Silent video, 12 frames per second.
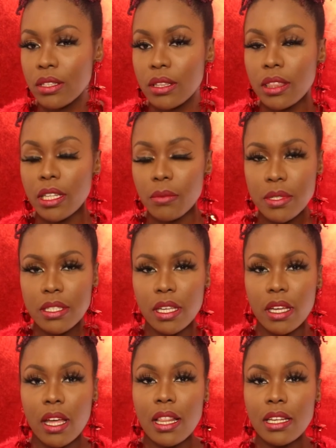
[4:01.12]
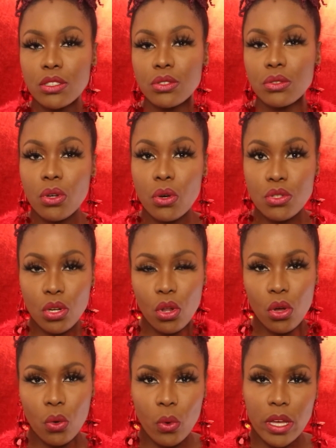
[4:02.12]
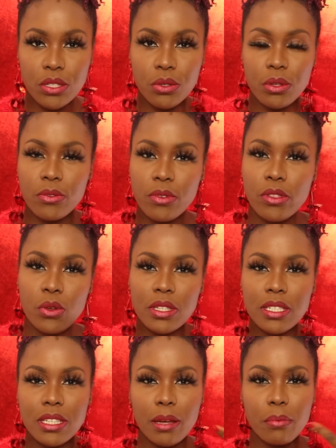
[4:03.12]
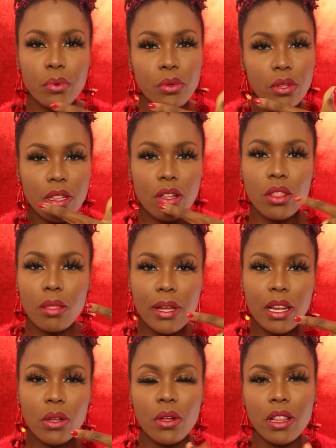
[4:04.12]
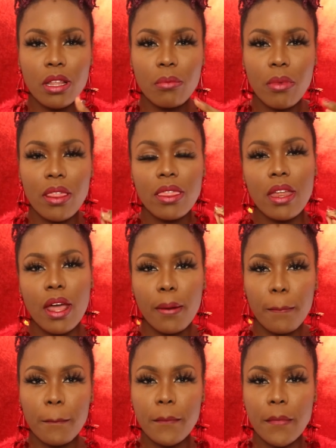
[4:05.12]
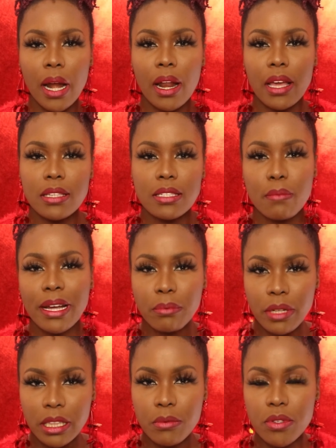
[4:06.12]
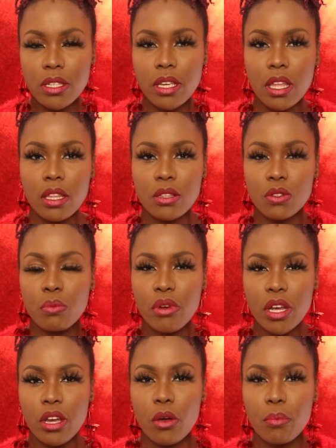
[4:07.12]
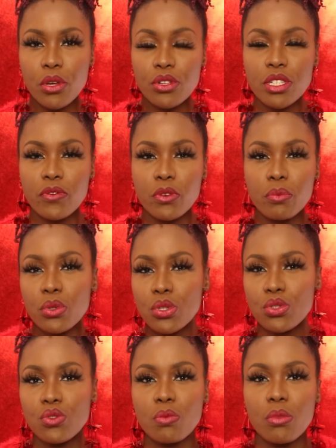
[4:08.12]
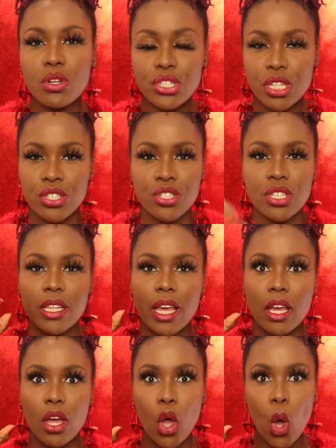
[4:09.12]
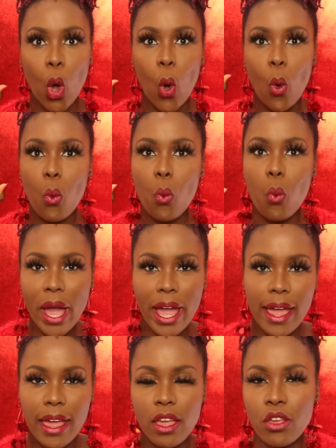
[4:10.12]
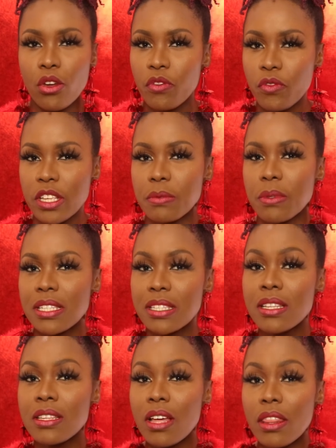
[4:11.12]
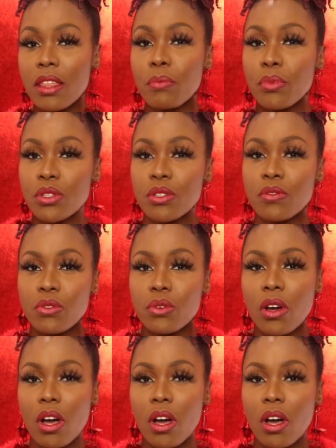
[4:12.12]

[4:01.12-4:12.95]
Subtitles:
lipstick, a little goes a long way. So notice I put on my lower lip and then I like smack my lips together to bring it up, because if you put too much, it's just like way in your face. But this is another beautiful